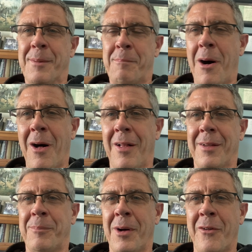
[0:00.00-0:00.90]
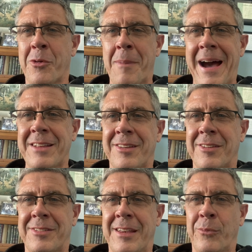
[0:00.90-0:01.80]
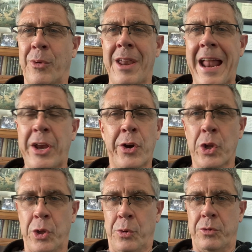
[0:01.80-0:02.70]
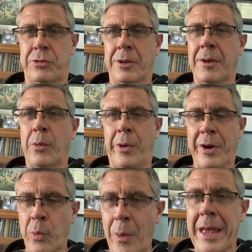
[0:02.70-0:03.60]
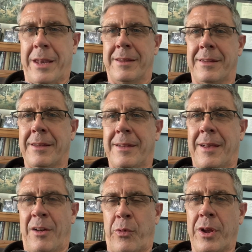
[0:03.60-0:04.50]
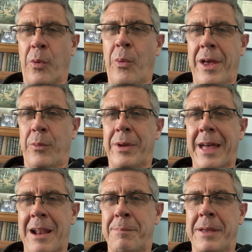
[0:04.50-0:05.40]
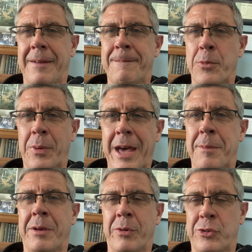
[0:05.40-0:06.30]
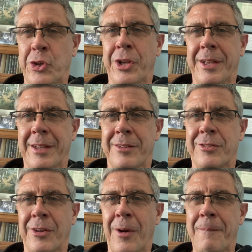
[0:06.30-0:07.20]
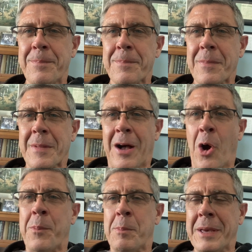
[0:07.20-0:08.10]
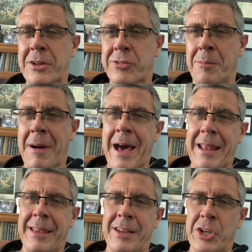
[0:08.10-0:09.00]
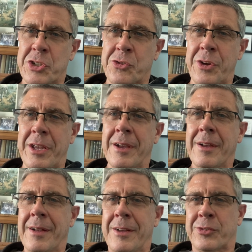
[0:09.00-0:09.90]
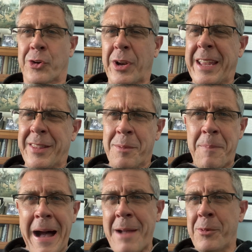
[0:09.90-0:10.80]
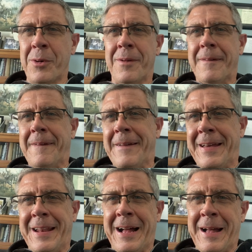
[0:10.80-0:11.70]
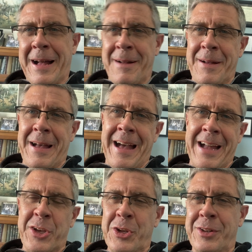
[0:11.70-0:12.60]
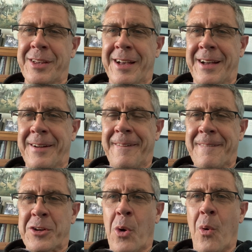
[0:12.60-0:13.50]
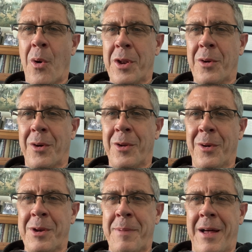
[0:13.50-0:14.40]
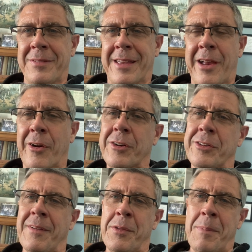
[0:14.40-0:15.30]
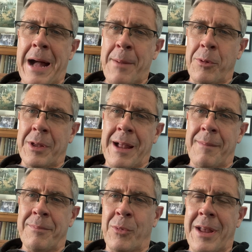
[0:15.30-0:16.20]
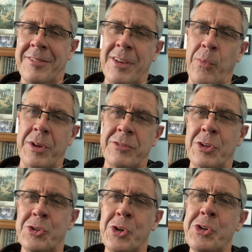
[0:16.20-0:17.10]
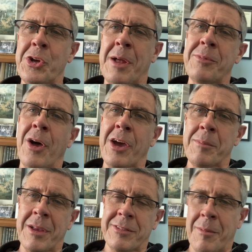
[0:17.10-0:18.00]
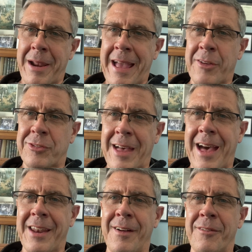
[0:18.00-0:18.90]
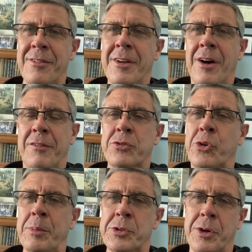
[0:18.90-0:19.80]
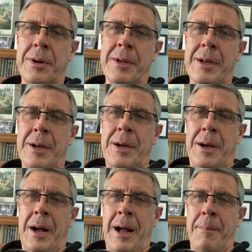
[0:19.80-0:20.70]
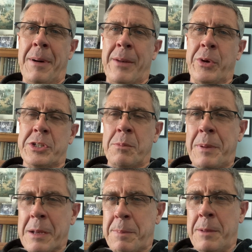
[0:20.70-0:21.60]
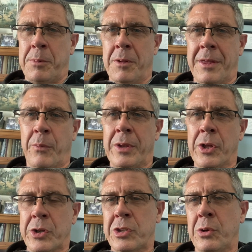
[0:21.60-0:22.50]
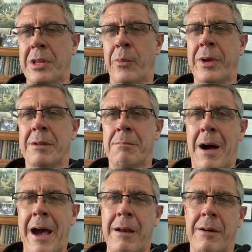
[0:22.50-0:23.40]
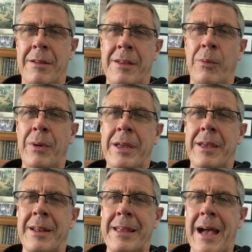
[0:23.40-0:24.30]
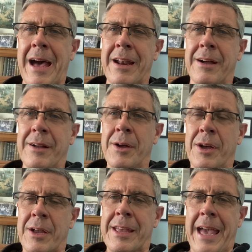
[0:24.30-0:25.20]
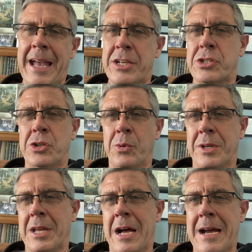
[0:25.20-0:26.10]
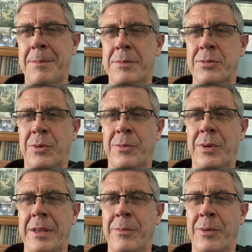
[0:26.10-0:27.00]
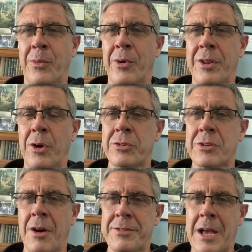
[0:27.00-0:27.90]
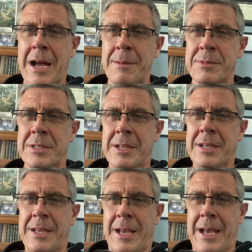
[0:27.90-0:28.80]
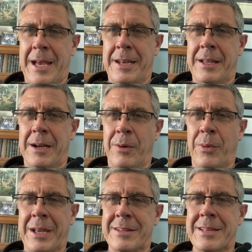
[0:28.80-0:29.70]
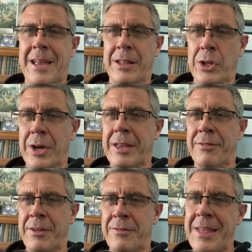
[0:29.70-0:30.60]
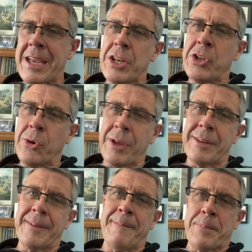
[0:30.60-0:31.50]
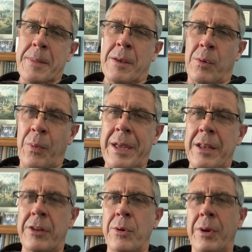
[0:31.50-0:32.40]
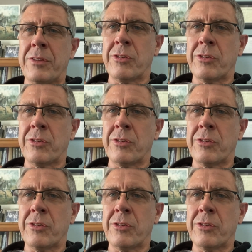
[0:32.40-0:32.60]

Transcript: Paul Paul reminds us that we're not here to lose; we're here to win. And if we're going to win, we got to be we got to be resilient. So, I hope you pick somebody in history, certainly in the Bible, and I I, I could. Uh, go on and on and on about the characters of the Bible. And I'm when I say Winston Churchill, I'm talking about somebody outside of of Scripture. Uh, but we should pick people that we look to, that we admire, that we can kind of gauge to at times when we when we're in those tough times, and uh, we can say, look, if if they can do it, we can do it.